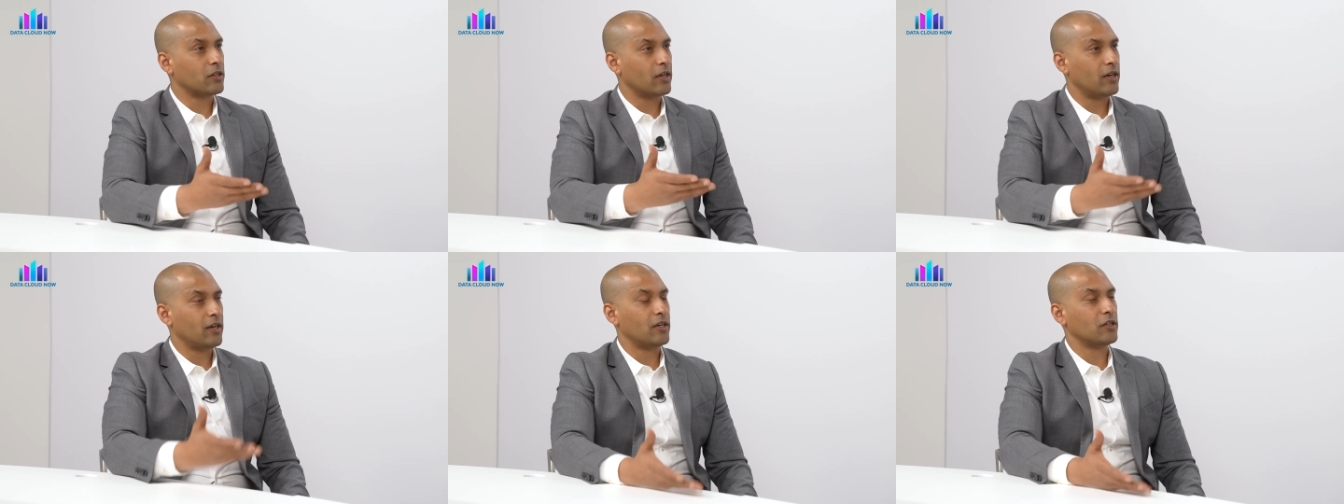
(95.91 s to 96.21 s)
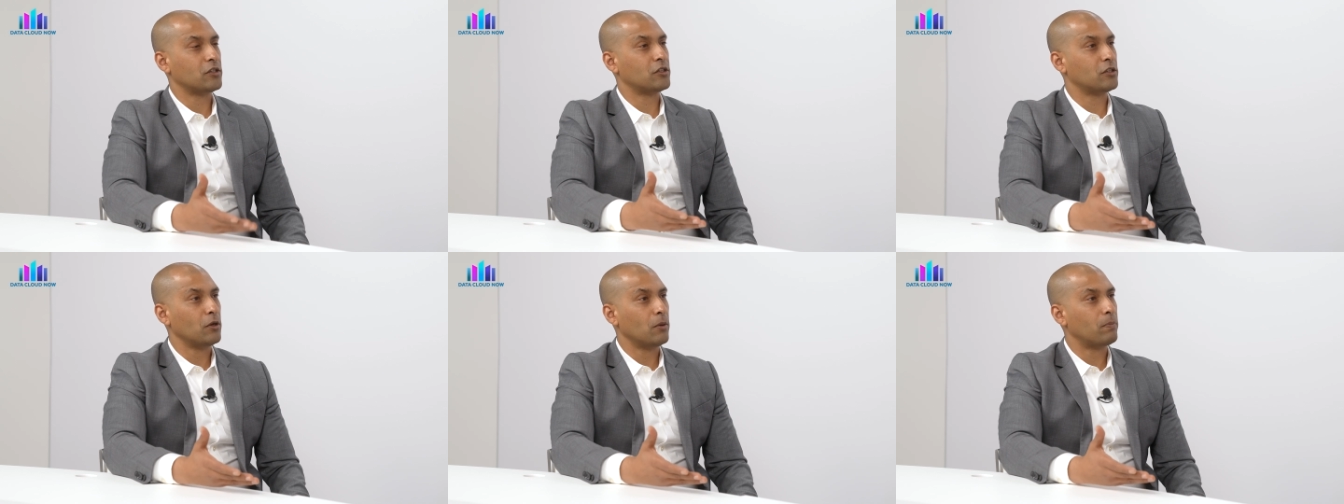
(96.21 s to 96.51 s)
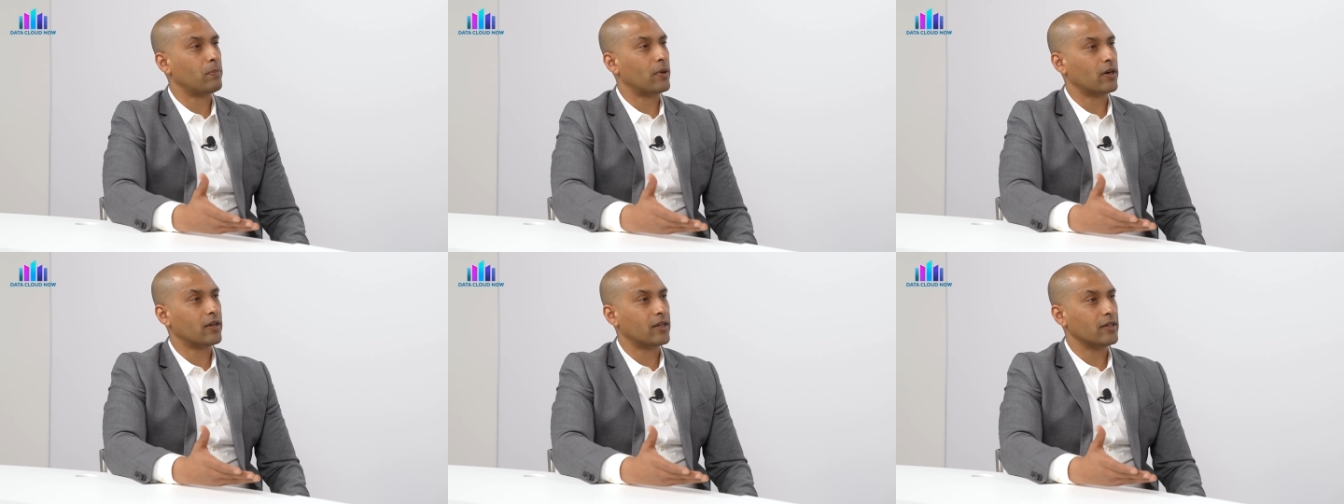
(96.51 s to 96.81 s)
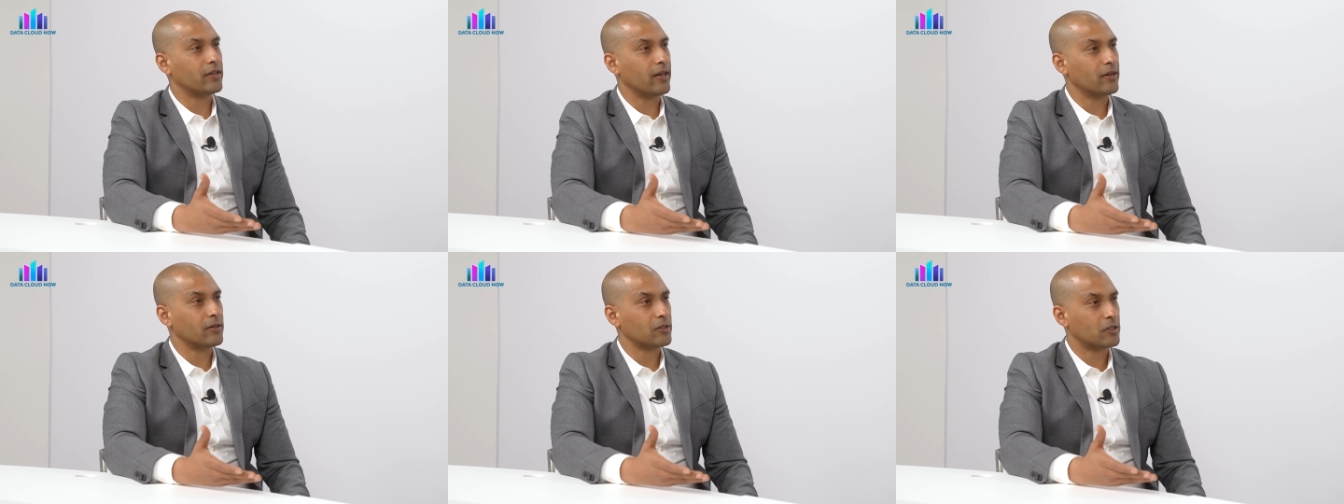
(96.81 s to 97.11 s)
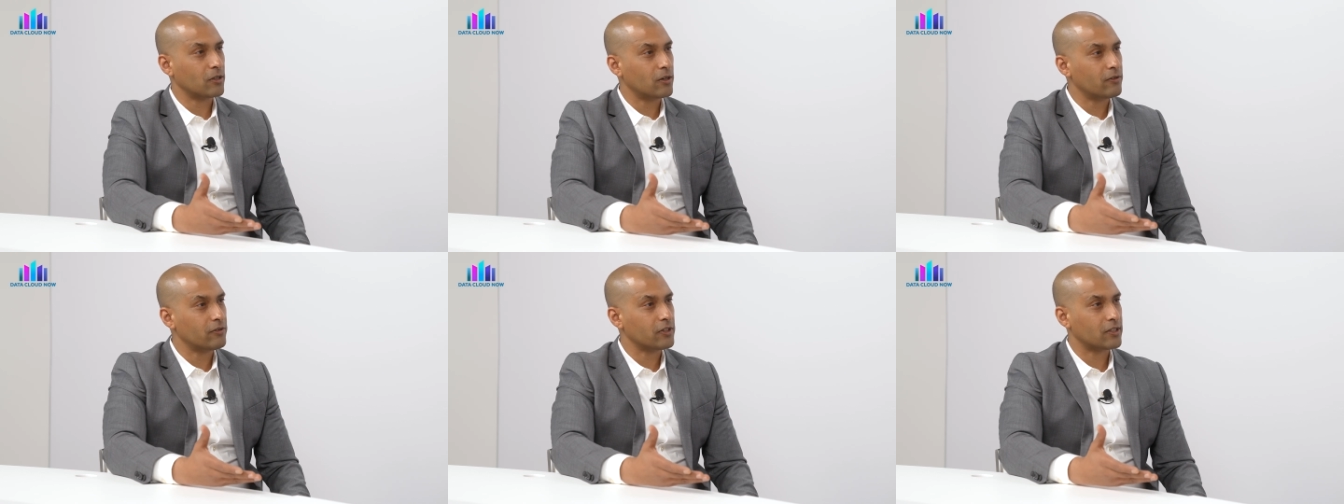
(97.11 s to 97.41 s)
uh, Snowpark Container
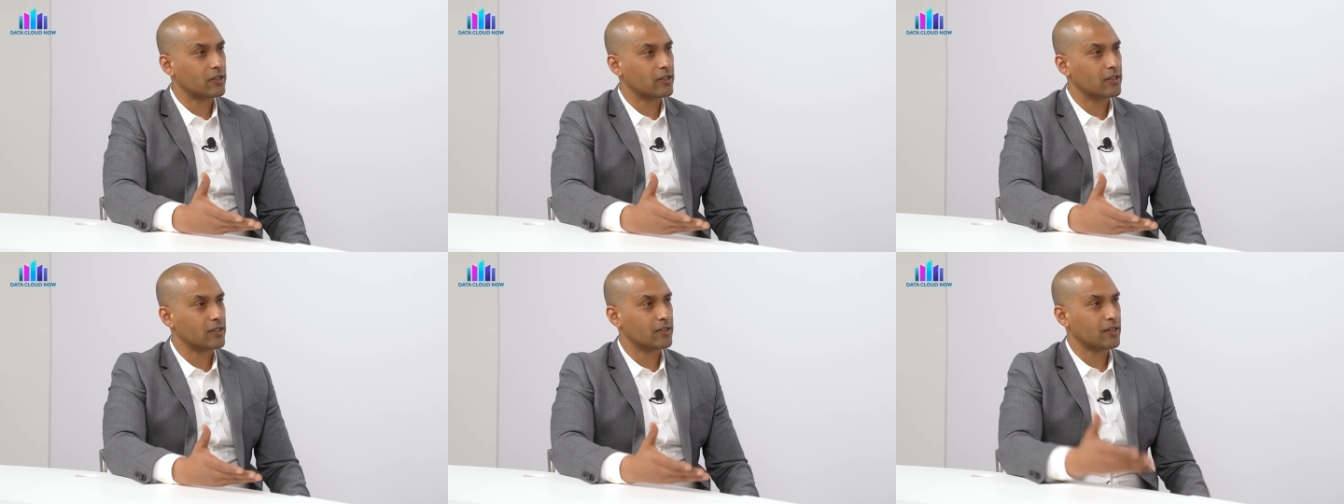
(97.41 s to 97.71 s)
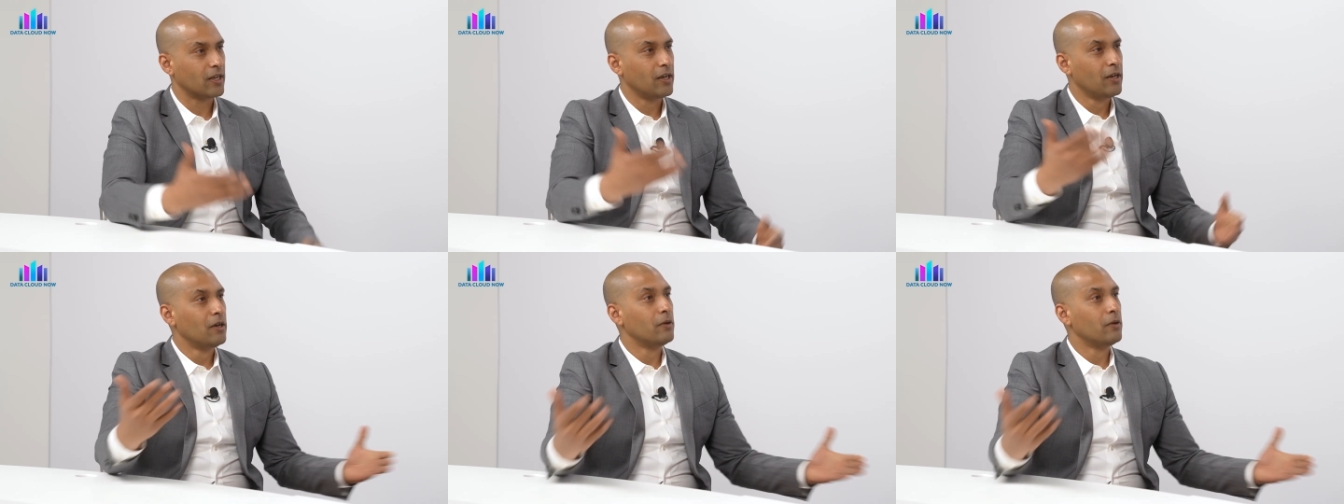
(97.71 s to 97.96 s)
Services,